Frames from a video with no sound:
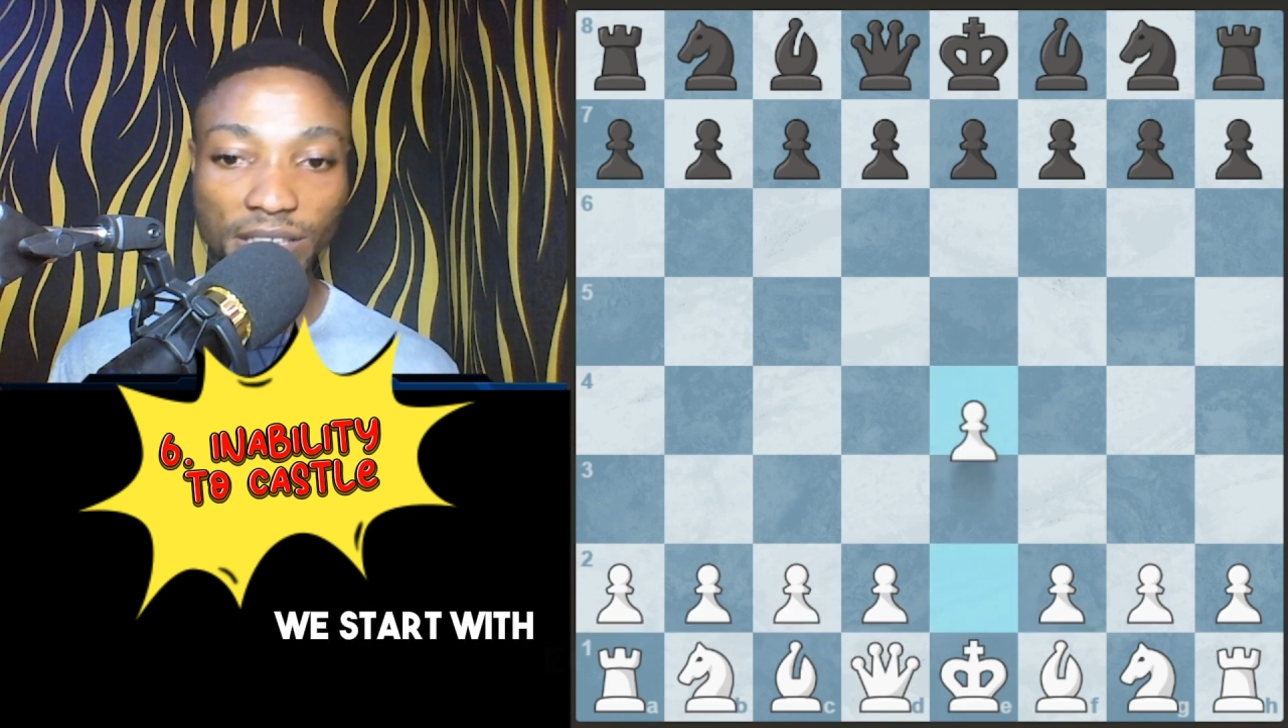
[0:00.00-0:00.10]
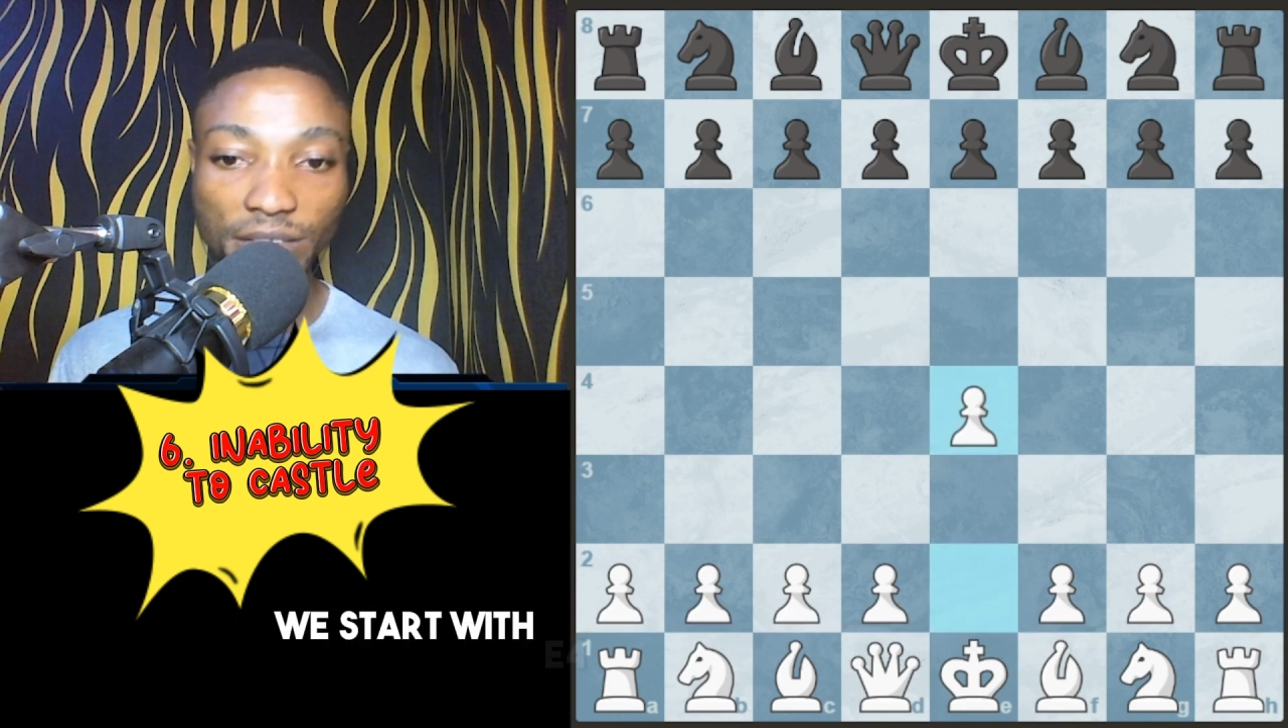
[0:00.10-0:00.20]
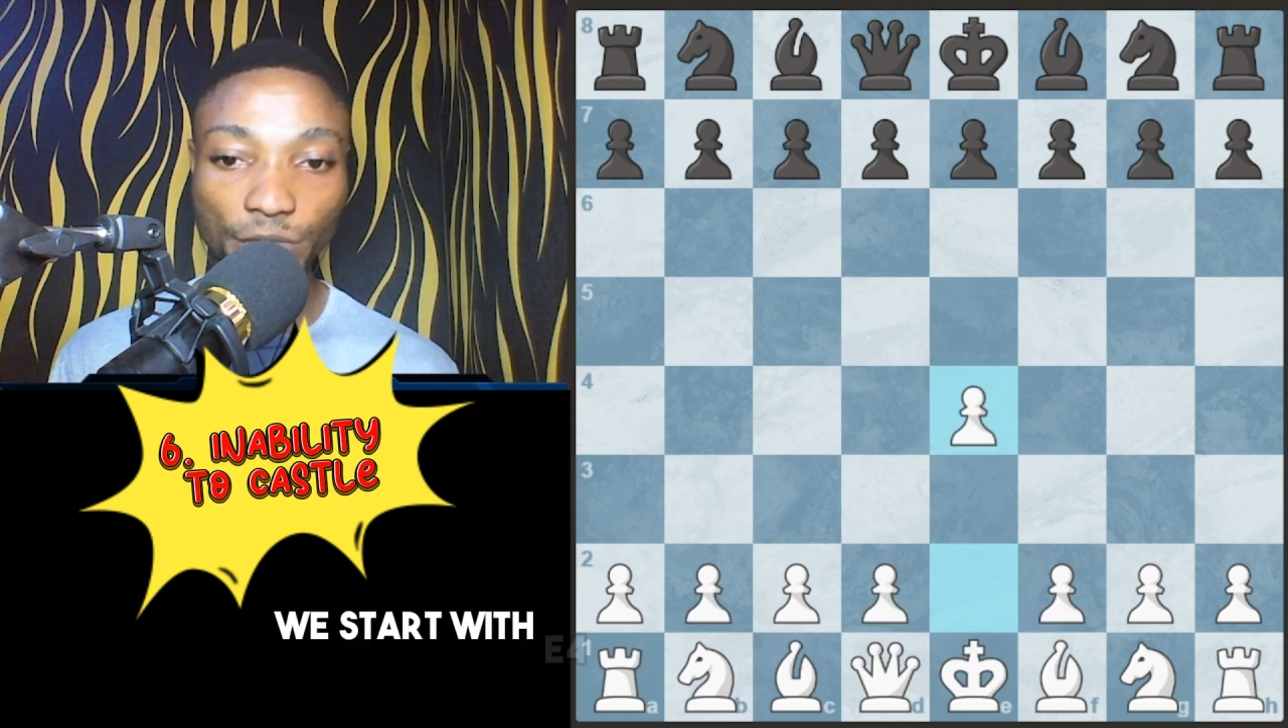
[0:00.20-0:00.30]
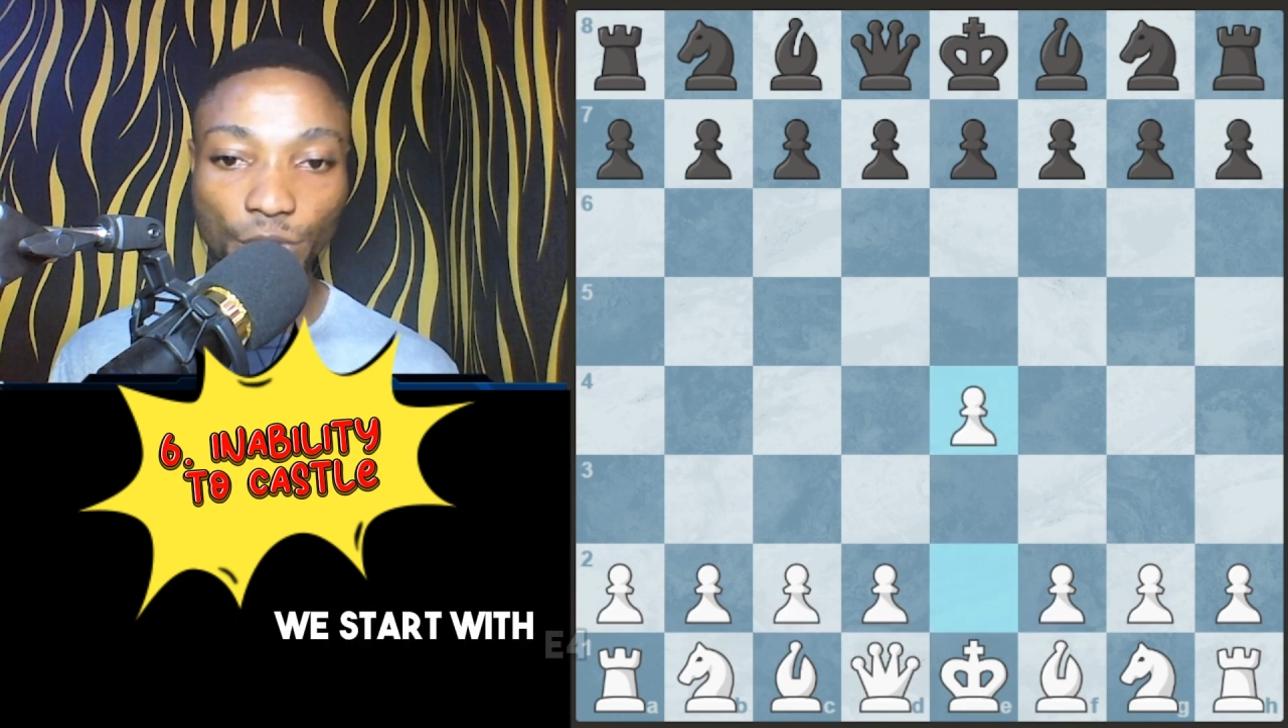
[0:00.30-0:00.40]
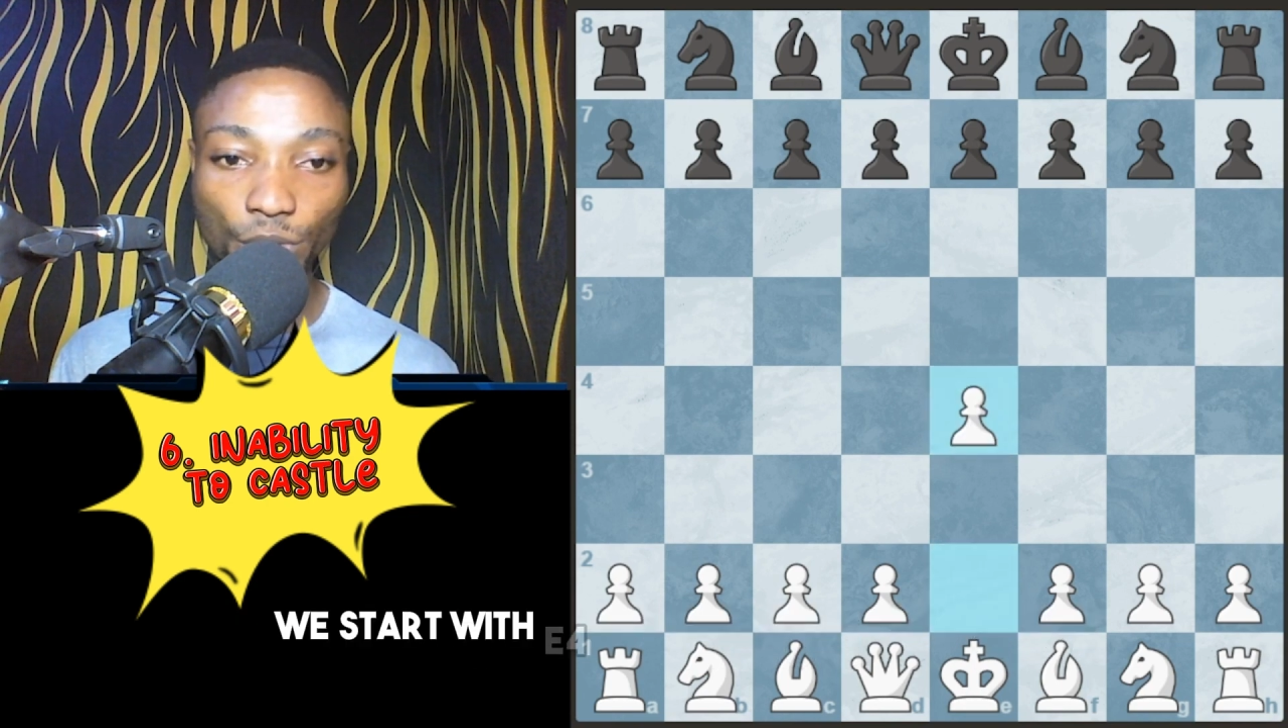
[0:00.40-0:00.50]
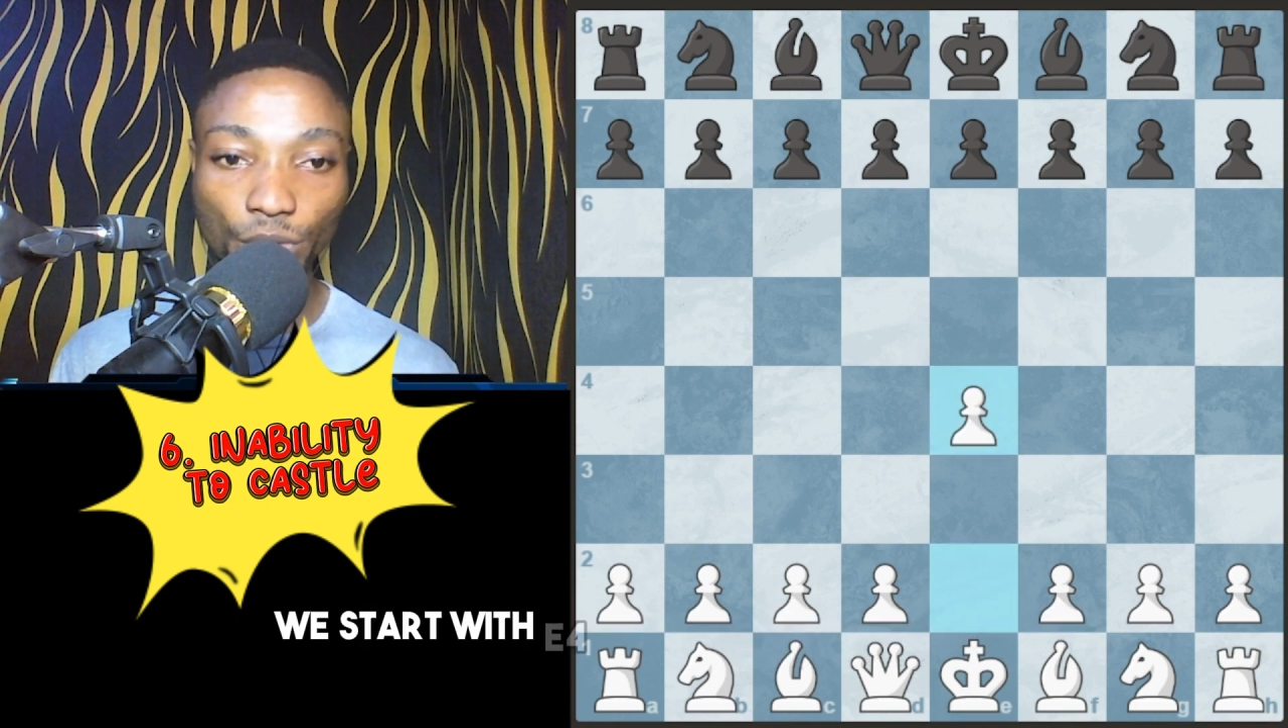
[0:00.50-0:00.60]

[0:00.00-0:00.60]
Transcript: e4.